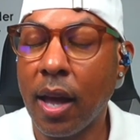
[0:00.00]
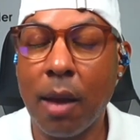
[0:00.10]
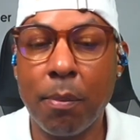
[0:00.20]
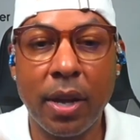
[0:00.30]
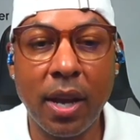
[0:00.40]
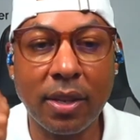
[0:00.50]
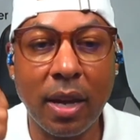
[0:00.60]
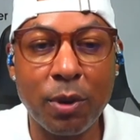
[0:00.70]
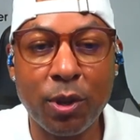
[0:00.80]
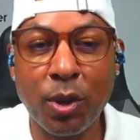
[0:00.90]
And because
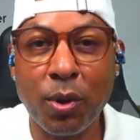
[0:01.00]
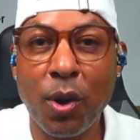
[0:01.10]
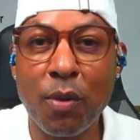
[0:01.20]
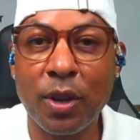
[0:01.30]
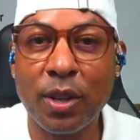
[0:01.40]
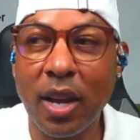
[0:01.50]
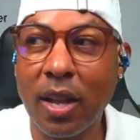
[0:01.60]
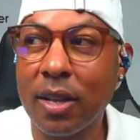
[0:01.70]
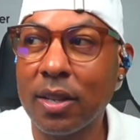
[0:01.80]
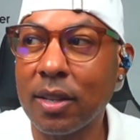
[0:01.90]
I was so
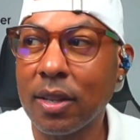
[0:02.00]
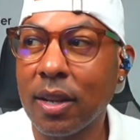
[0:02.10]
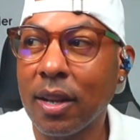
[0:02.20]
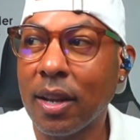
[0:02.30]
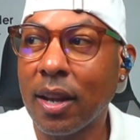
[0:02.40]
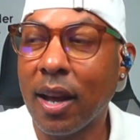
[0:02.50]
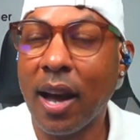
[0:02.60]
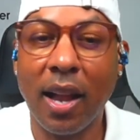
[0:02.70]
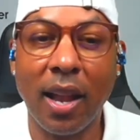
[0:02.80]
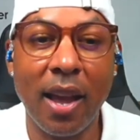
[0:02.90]
overzealous,
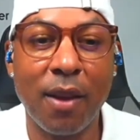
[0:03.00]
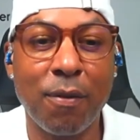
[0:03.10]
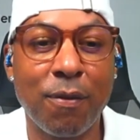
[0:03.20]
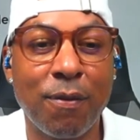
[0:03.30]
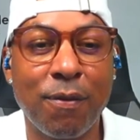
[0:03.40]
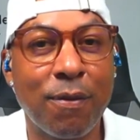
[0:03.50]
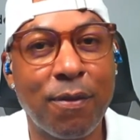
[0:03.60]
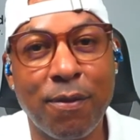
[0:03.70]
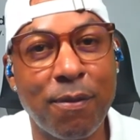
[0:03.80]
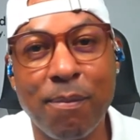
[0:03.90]
I like
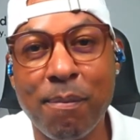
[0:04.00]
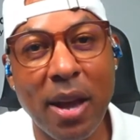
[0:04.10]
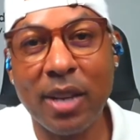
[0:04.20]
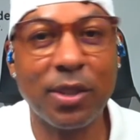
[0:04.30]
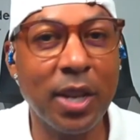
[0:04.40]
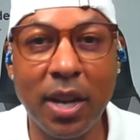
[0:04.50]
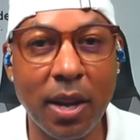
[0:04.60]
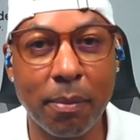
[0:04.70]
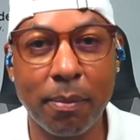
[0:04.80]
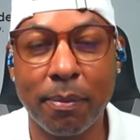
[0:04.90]
messed it
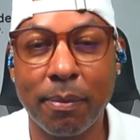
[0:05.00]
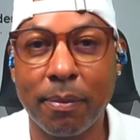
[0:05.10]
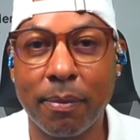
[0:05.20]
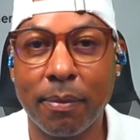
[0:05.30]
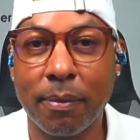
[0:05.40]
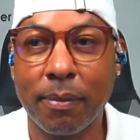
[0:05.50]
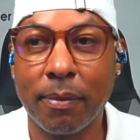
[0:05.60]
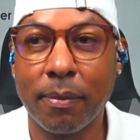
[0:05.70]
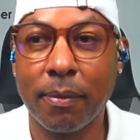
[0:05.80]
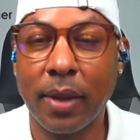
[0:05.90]
up.
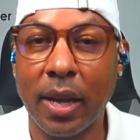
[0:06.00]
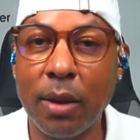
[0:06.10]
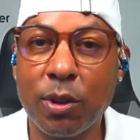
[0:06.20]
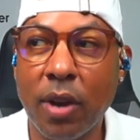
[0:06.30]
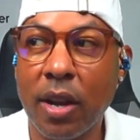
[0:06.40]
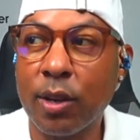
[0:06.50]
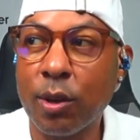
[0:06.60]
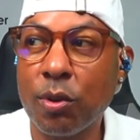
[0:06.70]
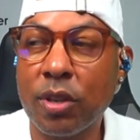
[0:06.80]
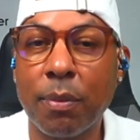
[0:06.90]
He was trying to
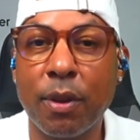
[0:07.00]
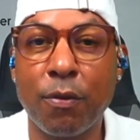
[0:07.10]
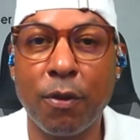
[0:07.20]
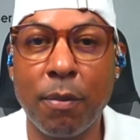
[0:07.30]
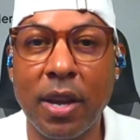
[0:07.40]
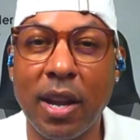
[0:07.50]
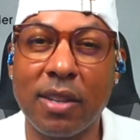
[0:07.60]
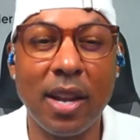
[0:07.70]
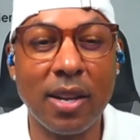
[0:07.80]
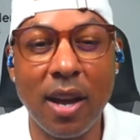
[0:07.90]
do something for me, and I
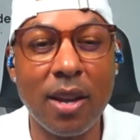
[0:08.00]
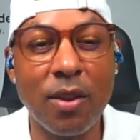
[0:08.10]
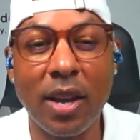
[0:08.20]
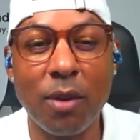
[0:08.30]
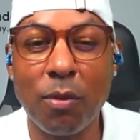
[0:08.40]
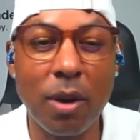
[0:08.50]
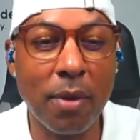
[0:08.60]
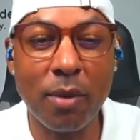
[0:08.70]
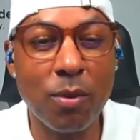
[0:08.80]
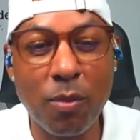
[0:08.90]
was like, nah, you ain't got to worry
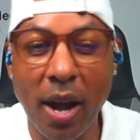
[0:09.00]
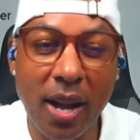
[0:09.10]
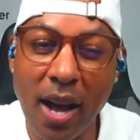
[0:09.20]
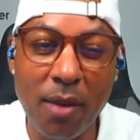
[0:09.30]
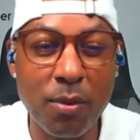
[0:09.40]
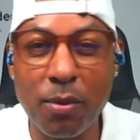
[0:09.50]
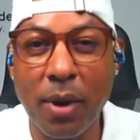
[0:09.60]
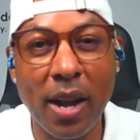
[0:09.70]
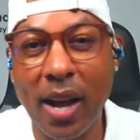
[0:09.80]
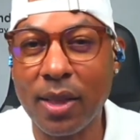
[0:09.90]
about it. Ooh,
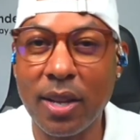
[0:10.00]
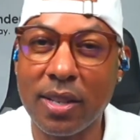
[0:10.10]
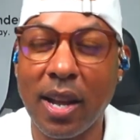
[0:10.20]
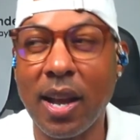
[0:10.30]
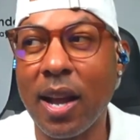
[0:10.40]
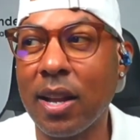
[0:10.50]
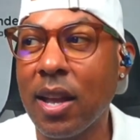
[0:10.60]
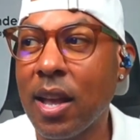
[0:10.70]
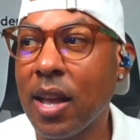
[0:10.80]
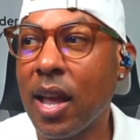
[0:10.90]
I got this, I got it.
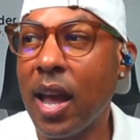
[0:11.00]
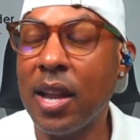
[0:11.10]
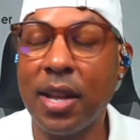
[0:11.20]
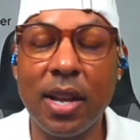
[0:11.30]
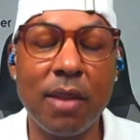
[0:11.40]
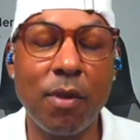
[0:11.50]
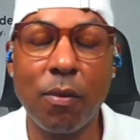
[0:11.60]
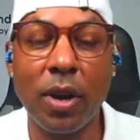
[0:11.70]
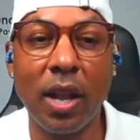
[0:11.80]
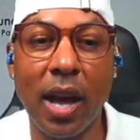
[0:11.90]
And didn't
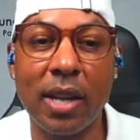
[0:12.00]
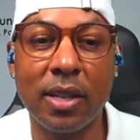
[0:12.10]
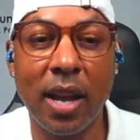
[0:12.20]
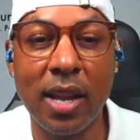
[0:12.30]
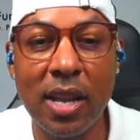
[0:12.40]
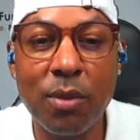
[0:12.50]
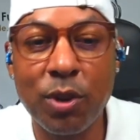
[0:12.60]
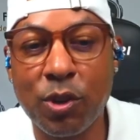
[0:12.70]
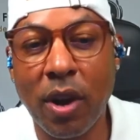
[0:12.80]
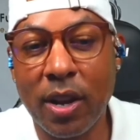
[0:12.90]
even realize that he
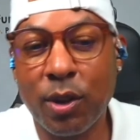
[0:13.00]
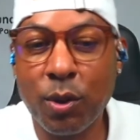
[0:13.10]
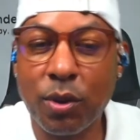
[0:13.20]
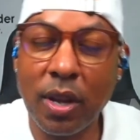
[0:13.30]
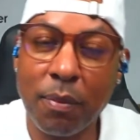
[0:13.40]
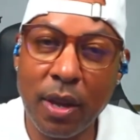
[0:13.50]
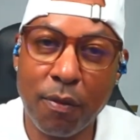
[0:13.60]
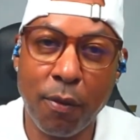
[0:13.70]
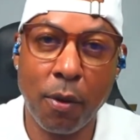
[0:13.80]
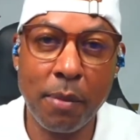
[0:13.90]
was trying to do
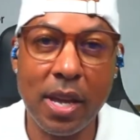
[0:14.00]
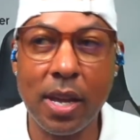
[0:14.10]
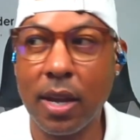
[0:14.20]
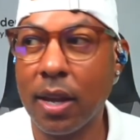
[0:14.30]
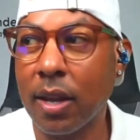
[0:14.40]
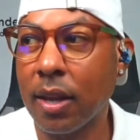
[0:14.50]
something for me.